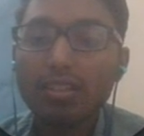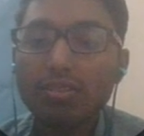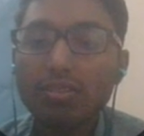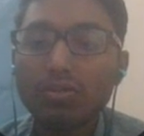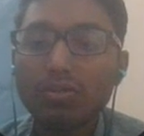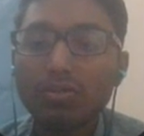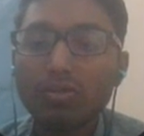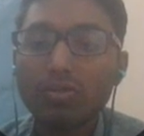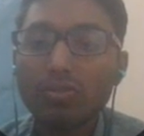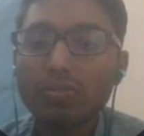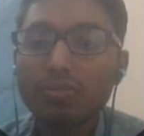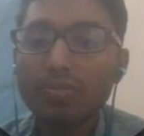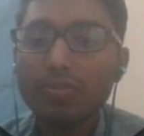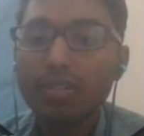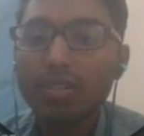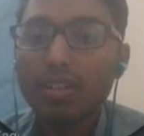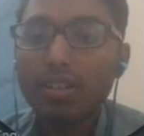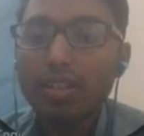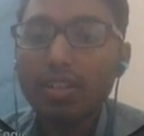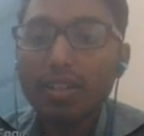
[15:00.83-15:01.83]
So
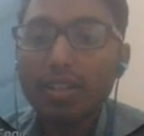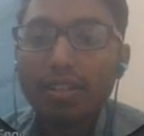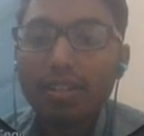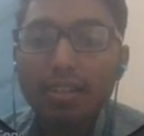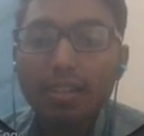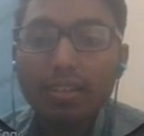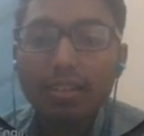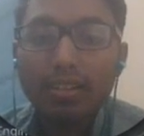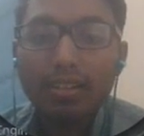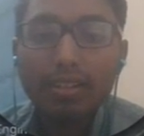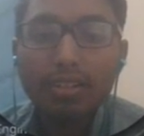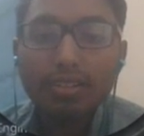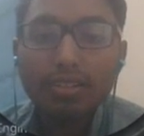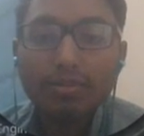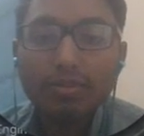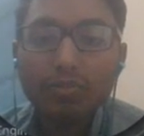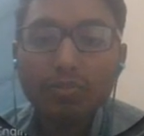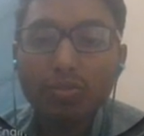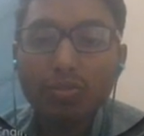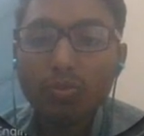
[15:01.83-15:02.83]

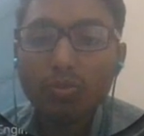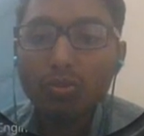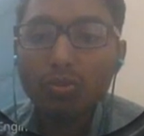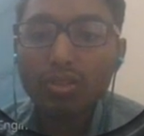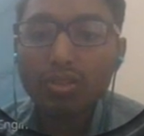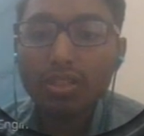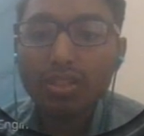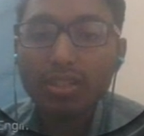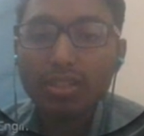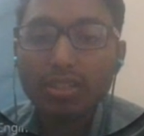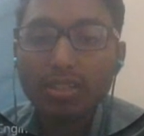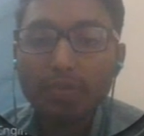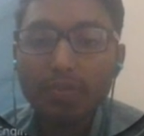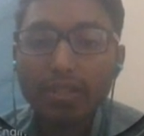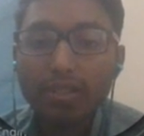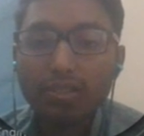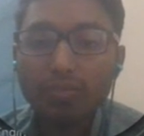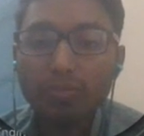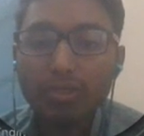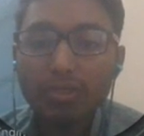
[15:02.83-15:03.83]
let's move to the next
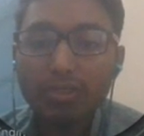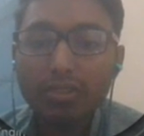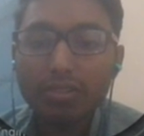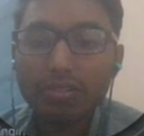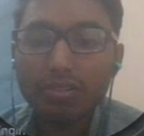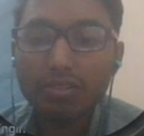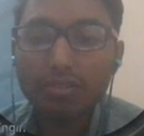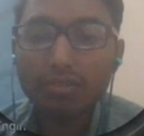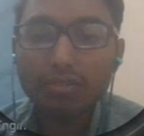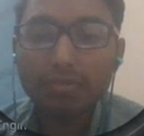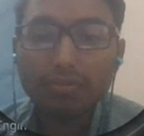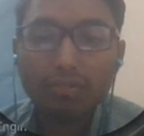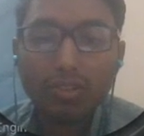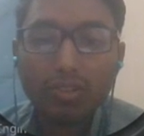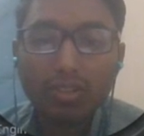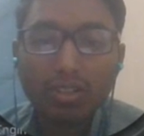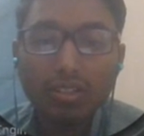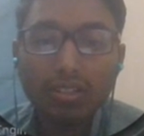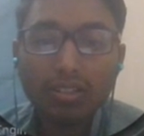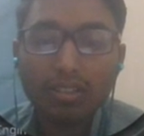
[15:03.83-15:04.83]
part of the
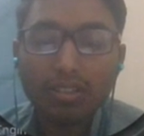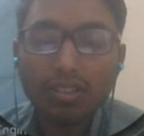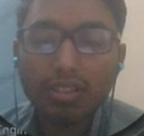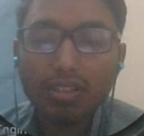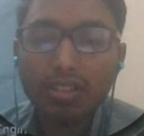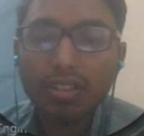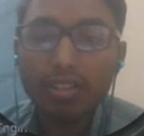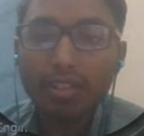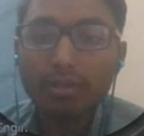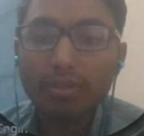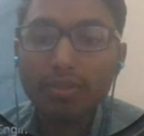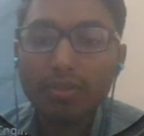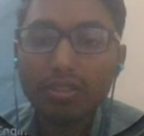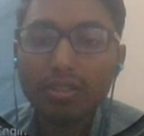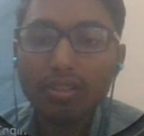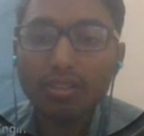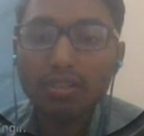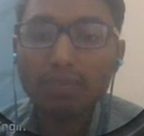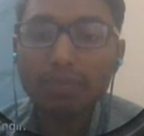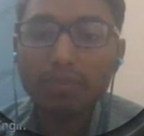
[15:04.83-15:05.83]
model. Then I have done
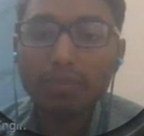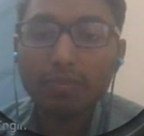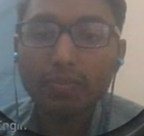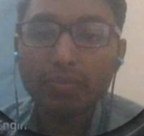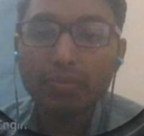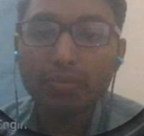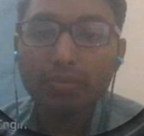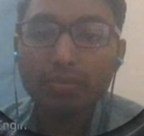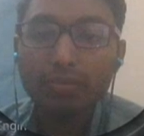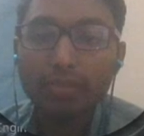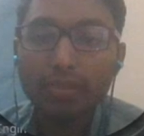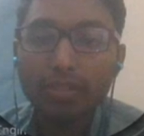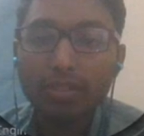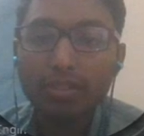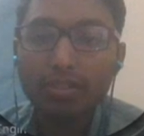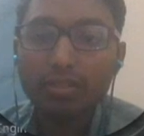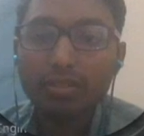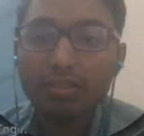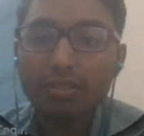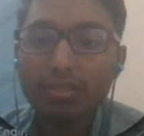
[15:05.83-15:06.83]
a
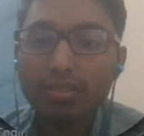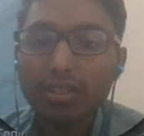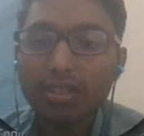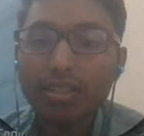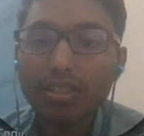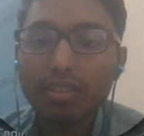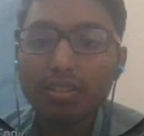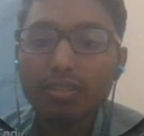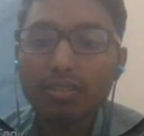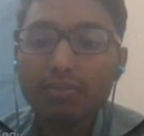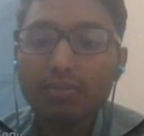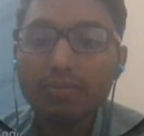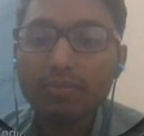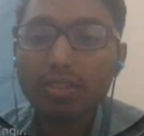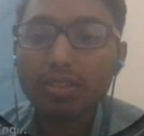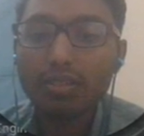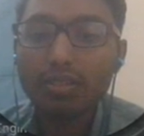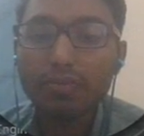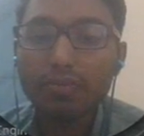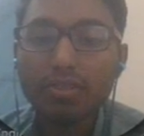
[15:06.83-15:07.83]

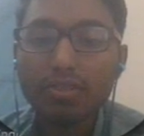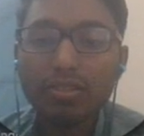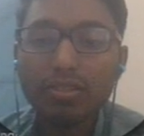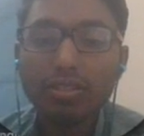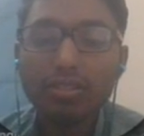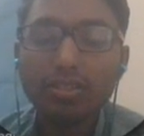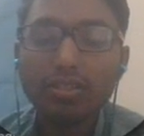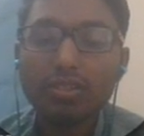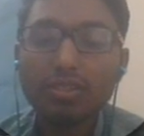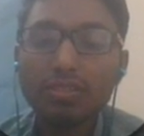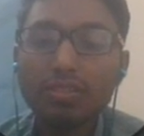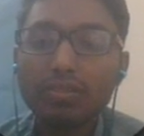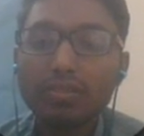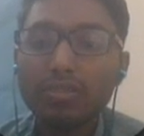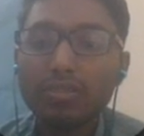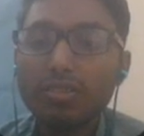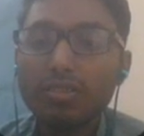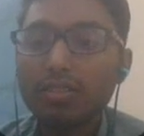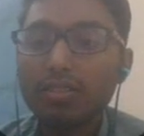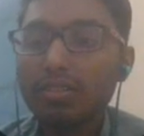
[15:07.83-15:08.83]
KNN, which is the
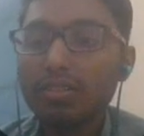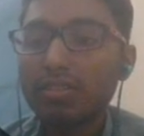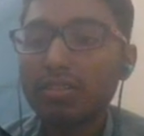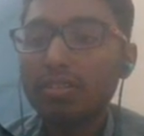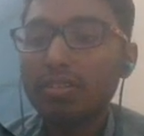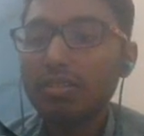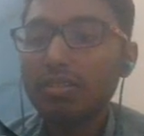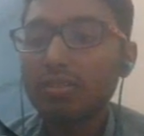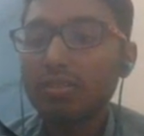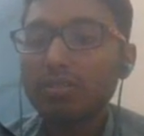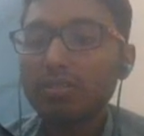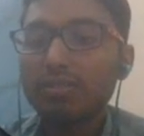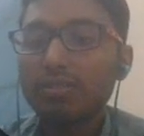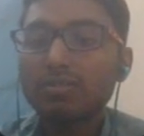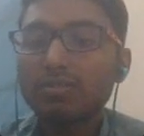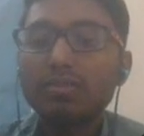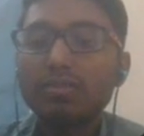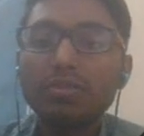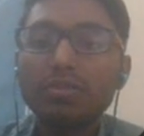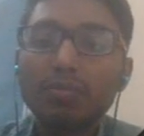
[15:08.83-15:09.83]
uh,
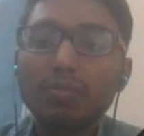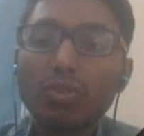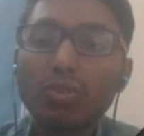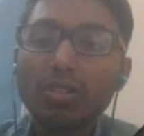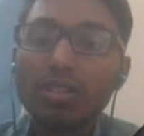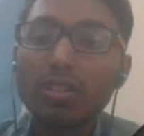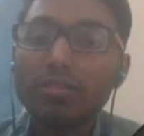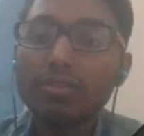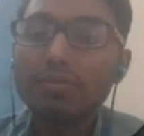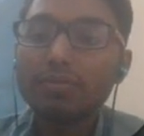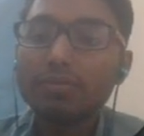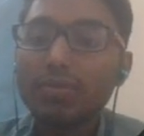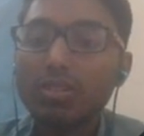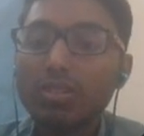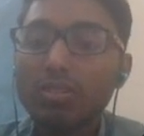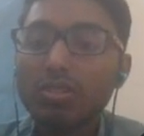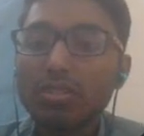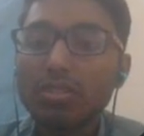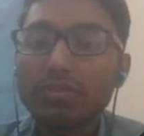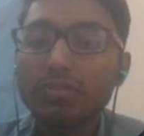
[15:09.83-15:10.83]
modeling,
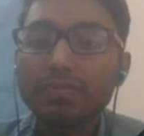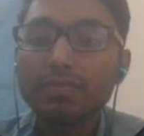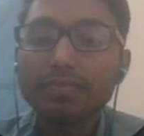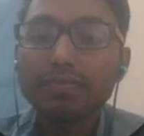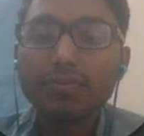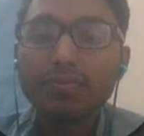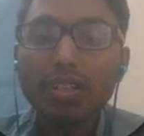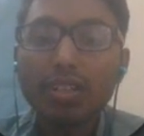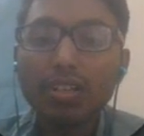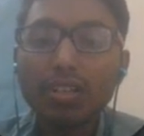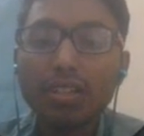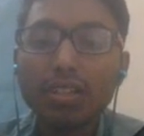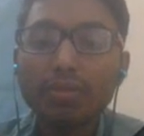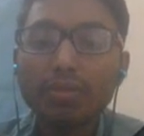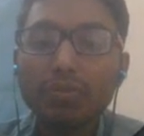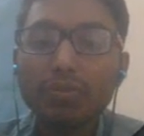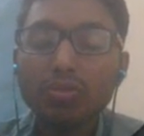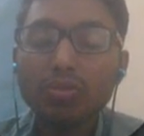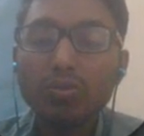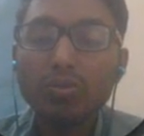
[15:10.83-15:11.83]
because I
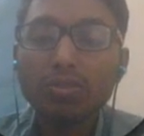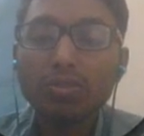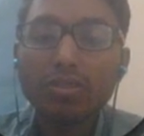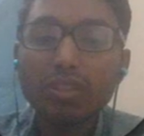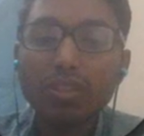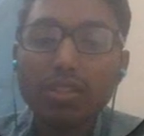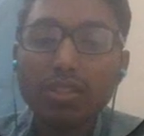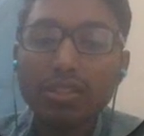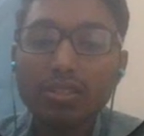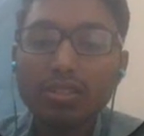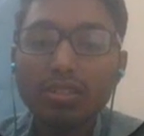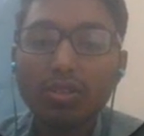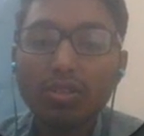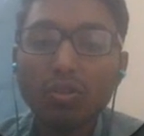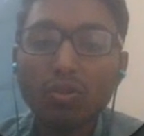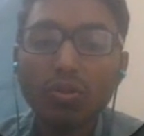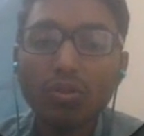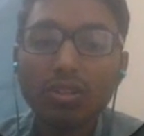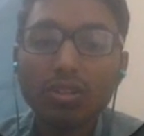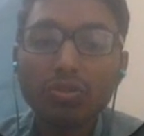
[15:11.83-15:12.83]
have to cluster
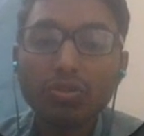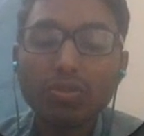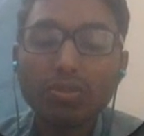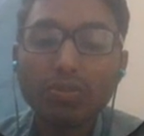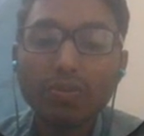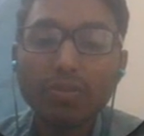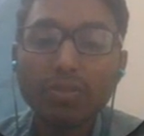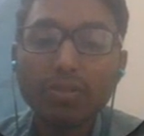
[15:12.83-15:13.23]
all those